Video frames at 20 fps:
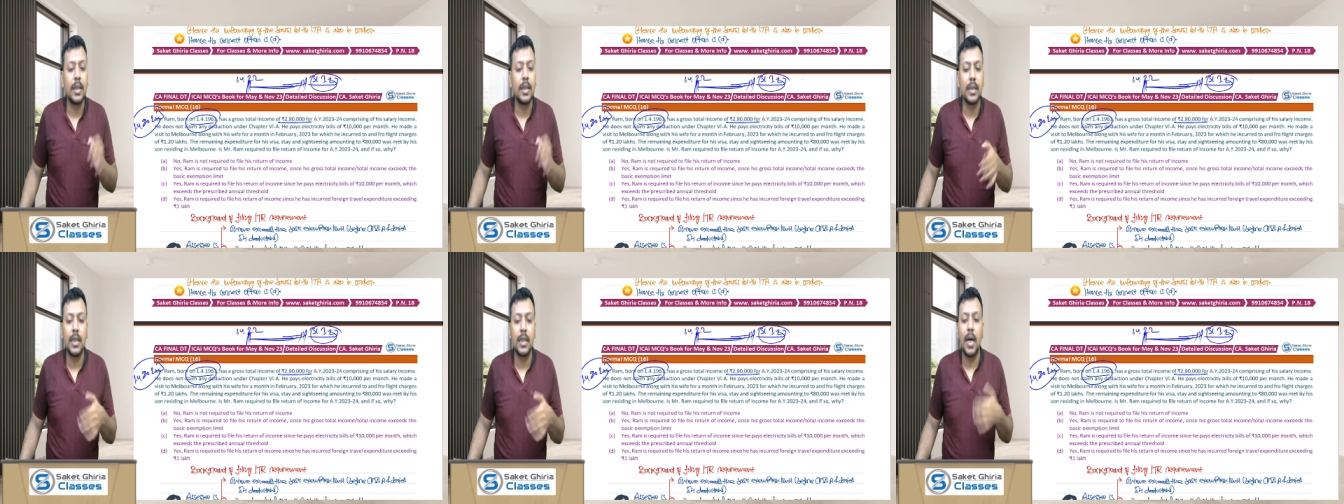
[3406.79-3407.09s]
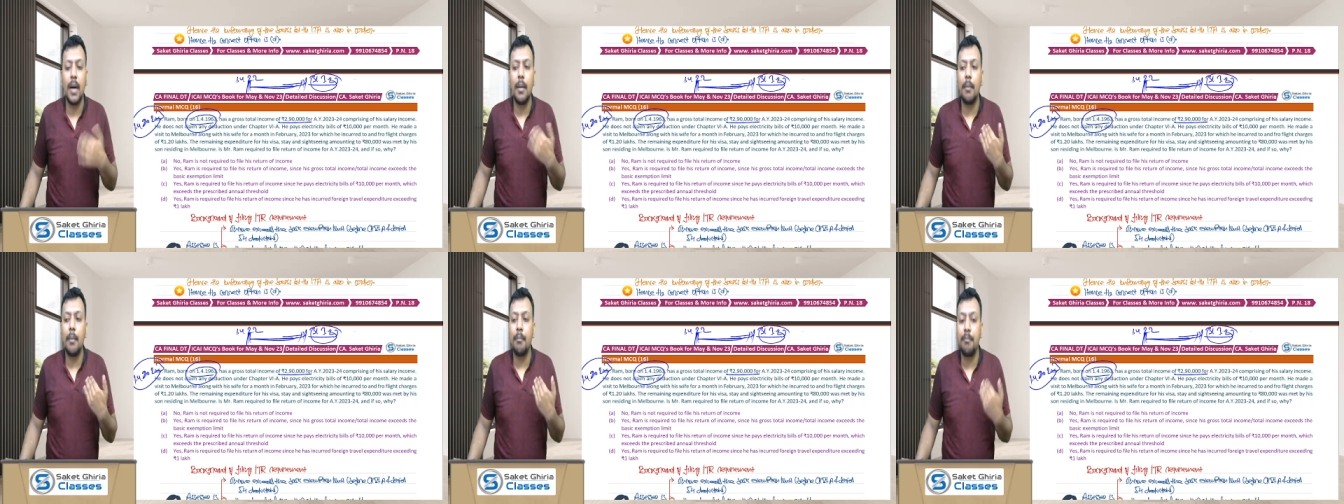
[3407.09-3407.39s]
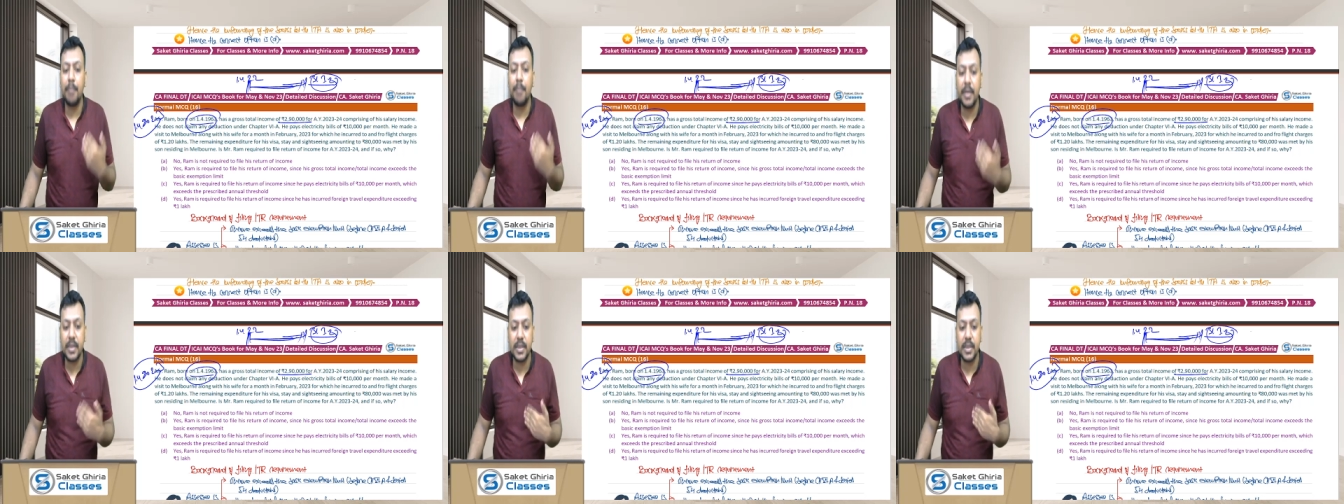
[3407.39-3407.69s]
the
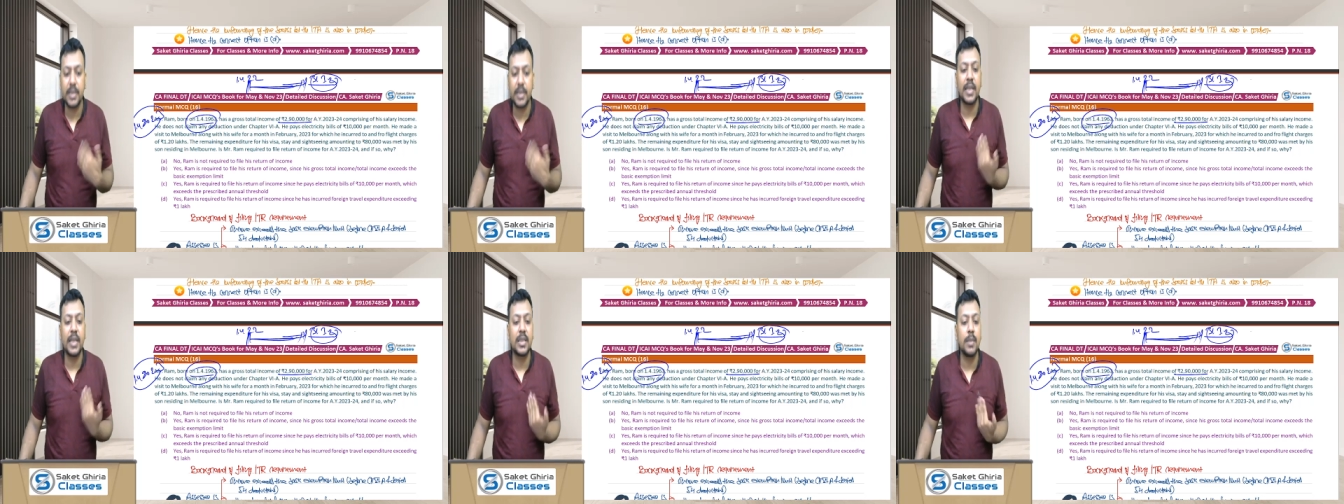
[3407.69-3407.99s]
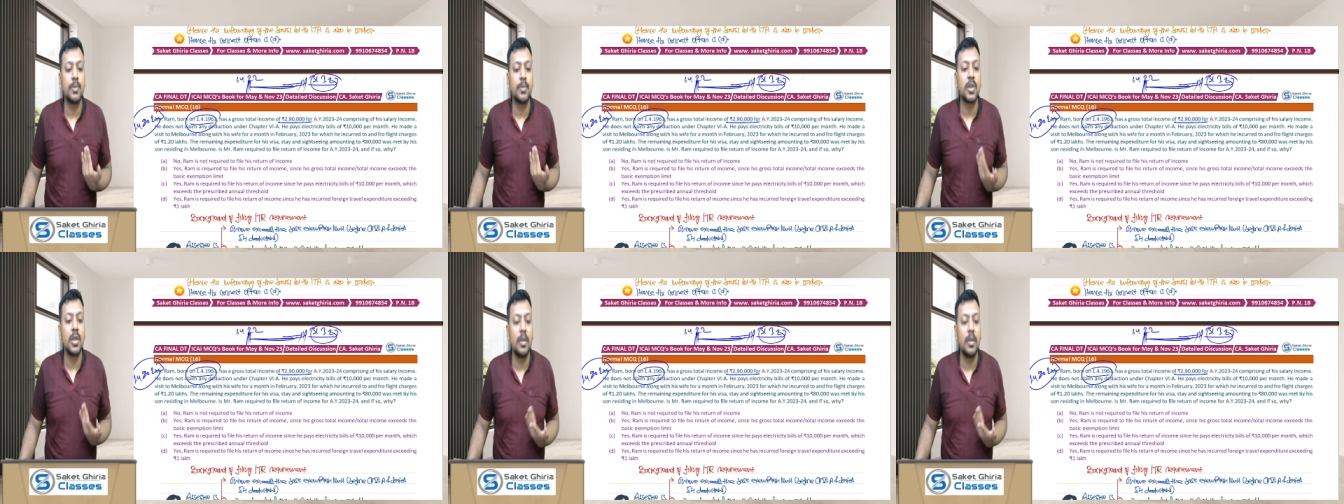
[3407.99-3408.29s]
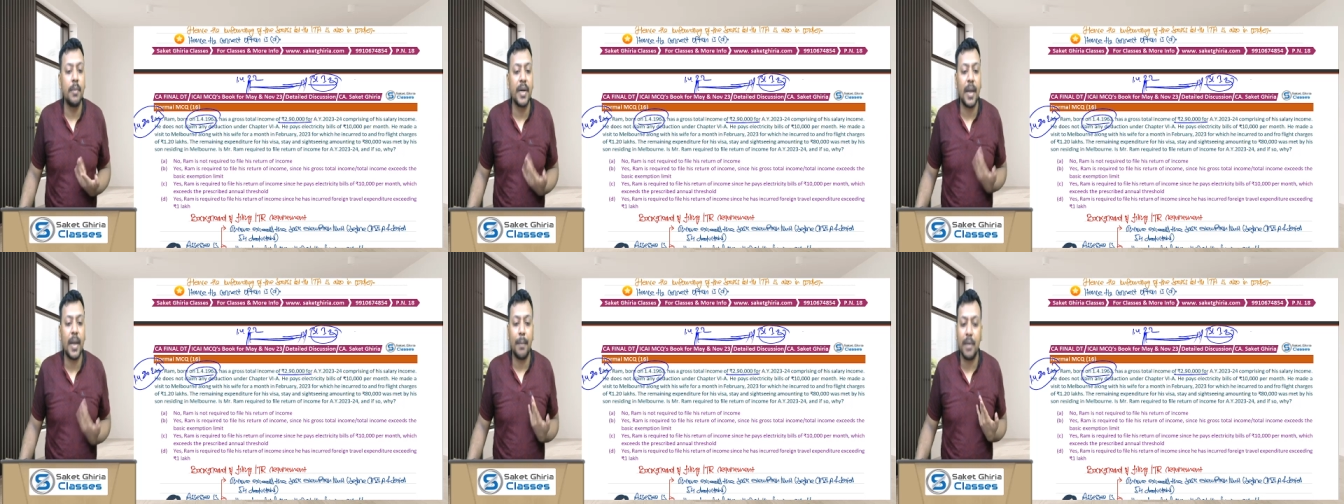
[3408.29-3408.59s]
basic exemption
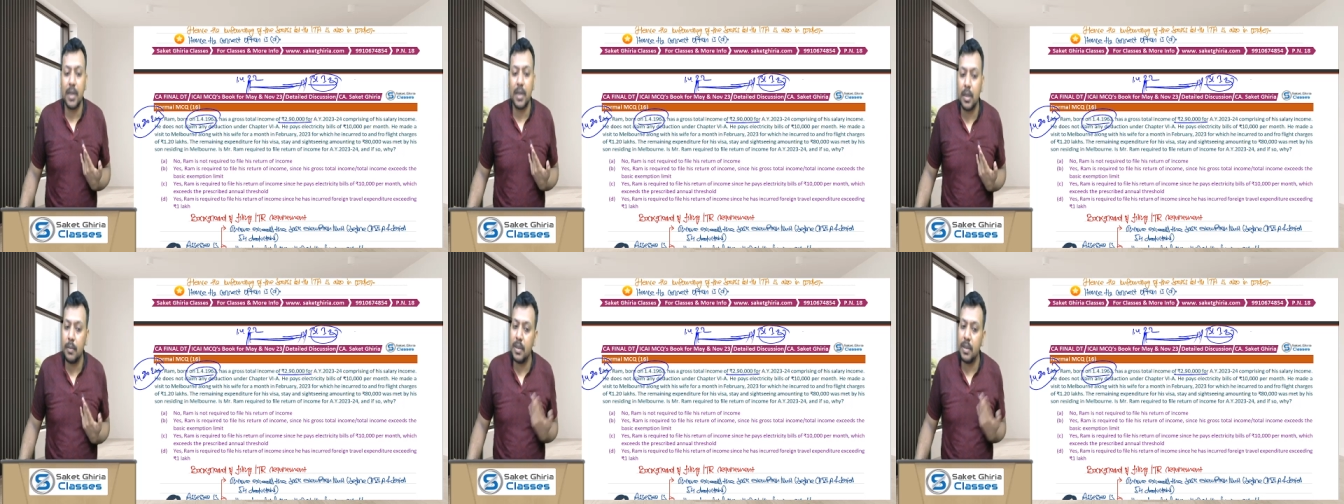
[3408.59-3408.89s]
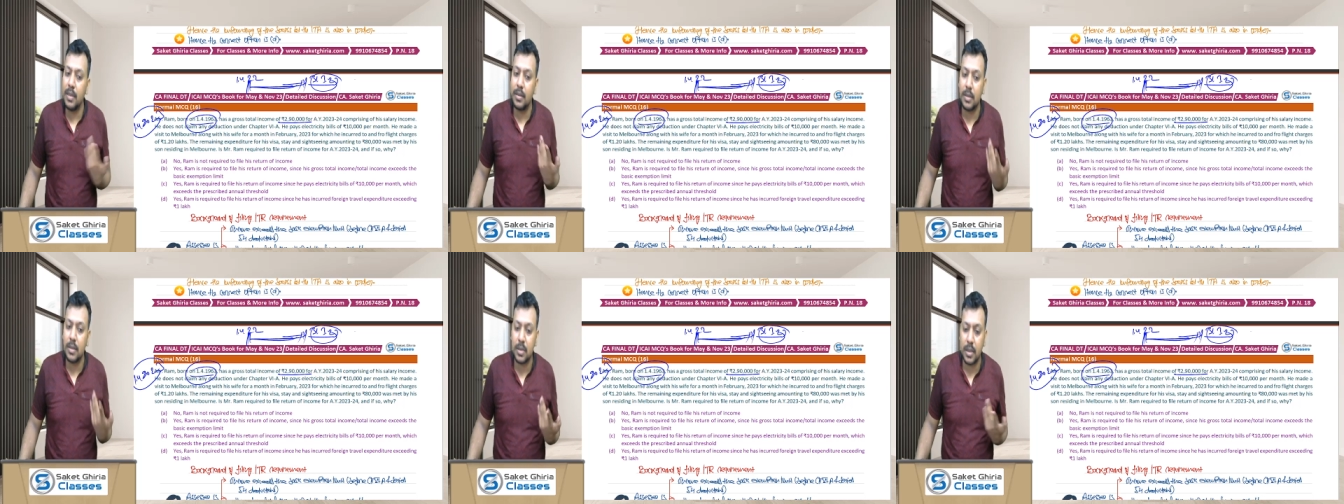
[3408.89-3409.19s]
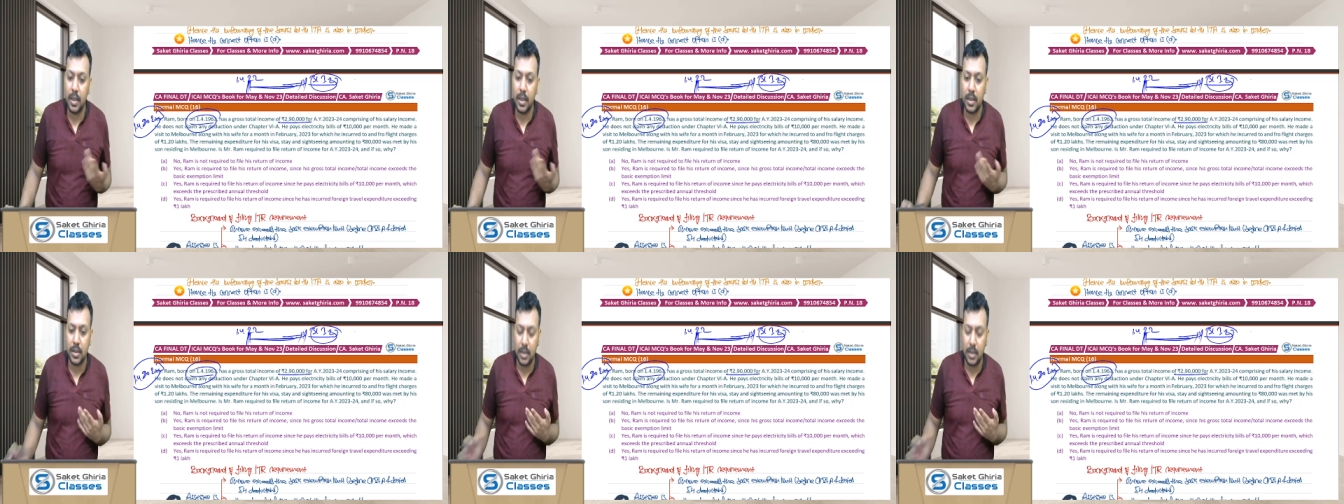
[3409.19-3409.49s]
limit applicable in this
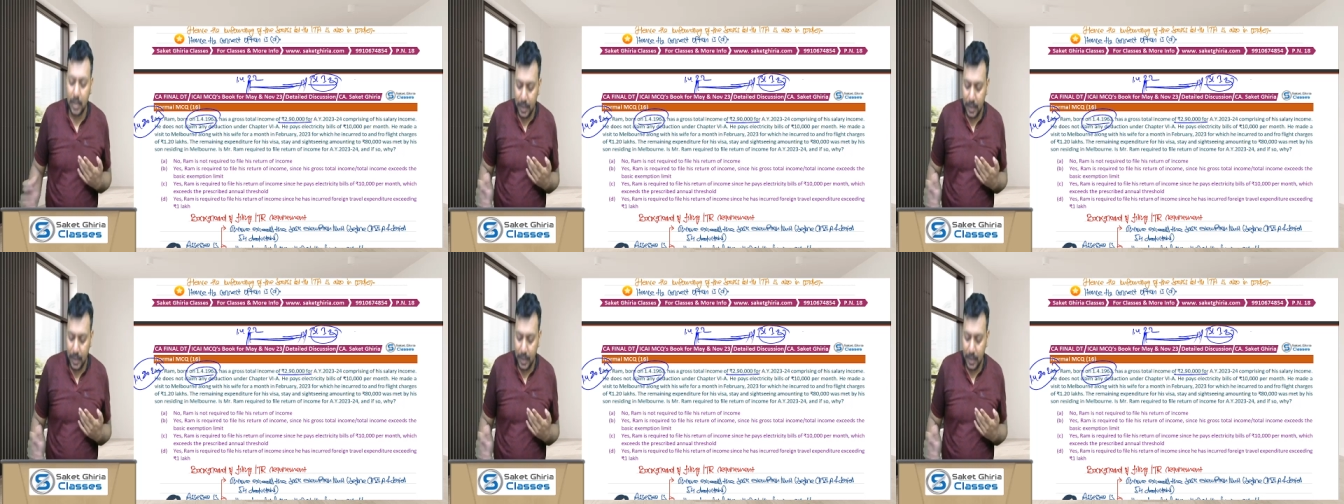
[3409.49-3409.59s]
case